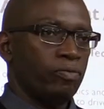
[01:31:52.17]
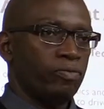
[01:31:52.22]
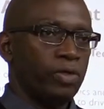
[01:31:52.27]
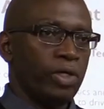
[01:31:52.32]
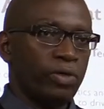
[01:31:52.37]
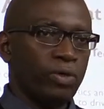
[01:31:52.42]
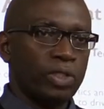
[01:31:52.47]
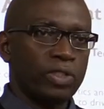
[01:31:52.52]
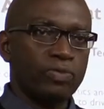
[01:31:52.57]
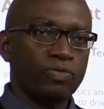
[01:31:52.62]

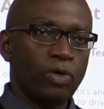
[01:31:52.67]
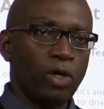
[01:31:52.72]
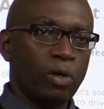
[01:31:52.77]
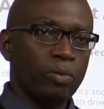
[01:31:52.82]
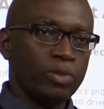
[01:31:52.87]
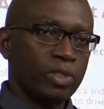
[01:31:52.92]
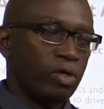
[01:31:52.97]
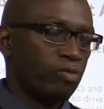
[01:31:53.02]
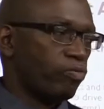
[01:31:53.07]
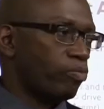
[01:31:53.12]
Various
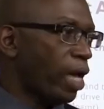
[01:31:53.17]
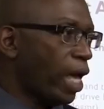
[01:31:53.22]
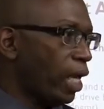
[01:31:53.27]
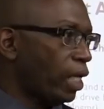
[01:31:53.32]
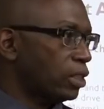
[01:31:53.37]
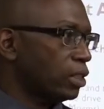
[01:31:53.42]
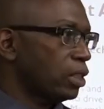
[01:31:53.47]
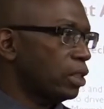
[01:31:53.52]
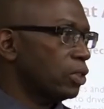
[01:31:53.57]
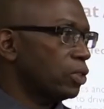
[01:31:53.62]
forms of
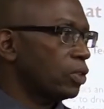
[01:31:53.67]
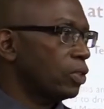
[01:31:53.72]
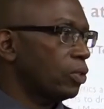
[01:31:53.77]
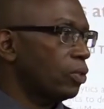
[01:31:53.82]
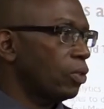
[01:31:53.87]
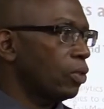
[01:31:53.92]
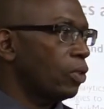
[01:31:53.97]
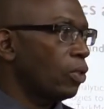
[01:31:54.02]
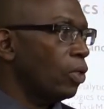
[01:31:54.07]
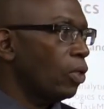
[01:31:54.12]
biases.
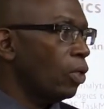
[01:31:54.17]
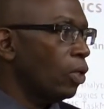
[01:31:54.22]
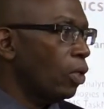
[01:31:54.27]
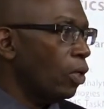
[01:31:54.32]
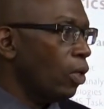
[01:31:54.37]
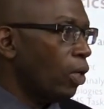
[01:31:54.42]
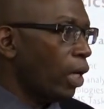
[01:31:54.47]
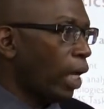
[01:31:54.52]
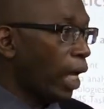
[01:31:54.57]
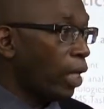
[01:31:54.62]

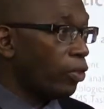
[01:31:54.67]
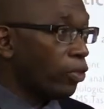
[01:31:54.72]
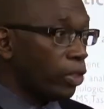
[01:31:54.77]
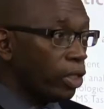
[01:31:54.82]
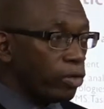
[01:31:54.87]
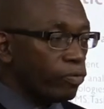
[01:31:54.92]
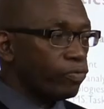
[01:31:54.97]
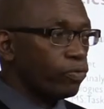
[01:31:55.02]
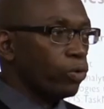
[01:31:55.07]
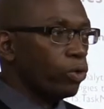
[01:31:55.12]
And
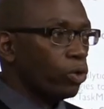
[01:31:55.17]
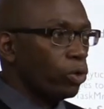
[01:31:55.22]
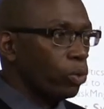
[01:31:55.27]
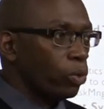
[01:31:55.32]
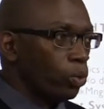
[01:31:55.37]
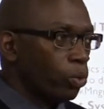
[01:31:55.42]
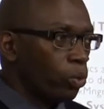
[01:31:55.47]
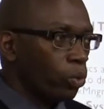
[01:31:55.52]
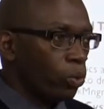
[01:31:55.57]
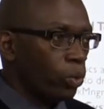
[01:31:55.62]
therefore,
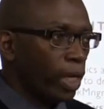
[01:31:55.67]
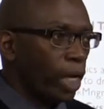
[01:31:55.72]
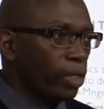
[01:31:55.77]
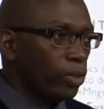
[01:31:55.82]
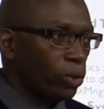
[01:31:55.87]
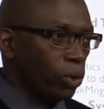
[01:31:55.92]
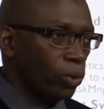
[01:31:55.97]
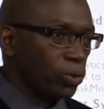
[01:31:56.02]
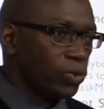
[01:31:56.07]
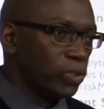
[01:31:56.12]
we are
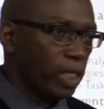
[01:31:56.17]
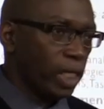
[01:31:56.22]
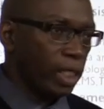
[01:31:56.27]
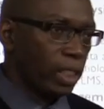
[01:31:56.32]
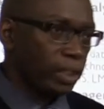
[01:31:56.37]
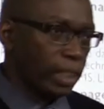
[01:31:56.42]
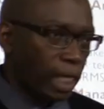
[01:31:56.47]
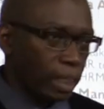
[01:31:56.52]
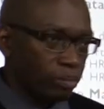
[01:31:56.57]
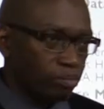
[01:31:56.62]
now
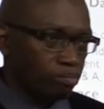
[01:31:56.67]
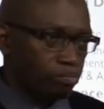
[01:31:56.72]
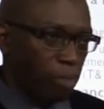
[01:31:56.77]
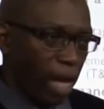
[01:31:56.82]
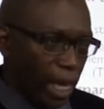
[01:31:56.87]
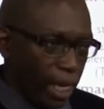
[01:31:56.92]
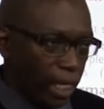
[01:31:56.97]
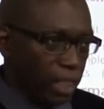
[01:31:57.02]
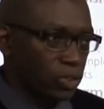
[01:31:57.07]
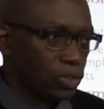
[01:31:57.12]
saying that
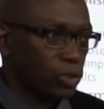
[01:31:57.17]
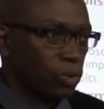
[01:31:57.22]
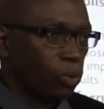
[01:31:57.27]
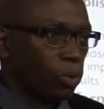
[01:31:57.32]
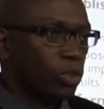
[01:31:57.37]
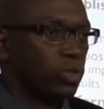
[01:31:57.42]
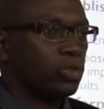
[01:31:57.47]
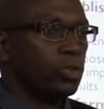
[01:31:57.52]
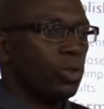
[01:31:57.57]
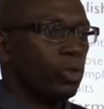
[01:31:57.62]
bias
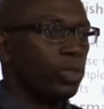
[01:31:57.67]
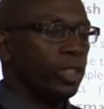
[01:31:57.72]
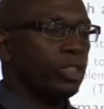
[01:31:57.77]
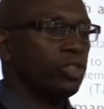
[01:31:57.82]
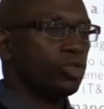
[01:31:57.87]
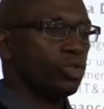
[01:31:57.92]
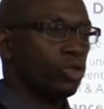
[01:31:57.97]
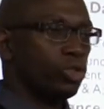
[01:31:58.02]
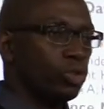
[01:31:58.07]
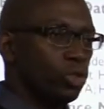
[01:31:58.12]
was now
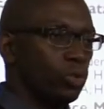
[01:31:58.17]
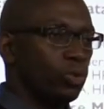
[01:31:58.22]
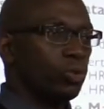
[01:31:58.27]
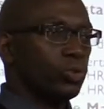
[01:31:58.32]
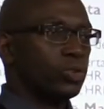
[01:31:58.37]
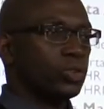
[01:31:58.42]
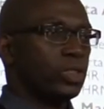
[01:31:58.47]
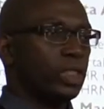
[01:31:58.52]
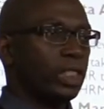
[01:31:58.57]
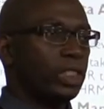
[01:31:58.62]

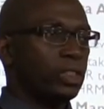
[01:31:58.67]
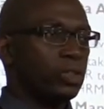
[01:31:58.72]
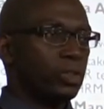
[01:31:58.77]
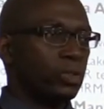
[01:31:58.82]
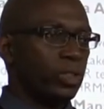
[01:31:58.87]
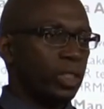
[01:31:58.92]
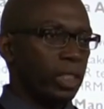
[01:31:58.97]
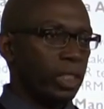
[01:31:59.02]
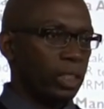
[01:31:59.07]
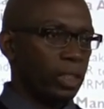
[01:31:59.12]
introduced
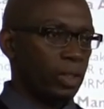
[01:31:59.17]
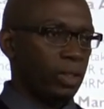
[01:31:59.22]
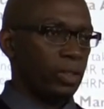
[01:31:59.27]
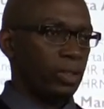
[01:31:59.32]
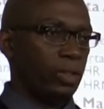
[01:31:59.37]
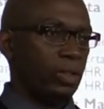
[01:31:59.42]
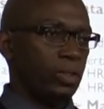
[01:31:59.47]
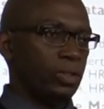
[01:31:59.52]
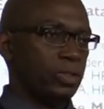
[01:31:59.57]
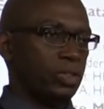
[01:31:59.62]
into the
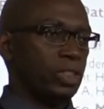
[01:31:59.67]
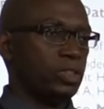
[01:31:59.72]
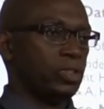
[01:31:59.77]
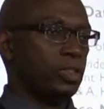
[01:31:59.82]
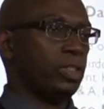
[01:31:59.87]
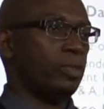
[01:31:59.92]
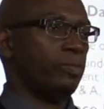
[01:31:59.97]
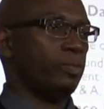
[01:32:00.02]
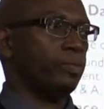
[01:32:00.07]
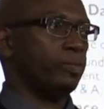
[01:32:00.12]
system.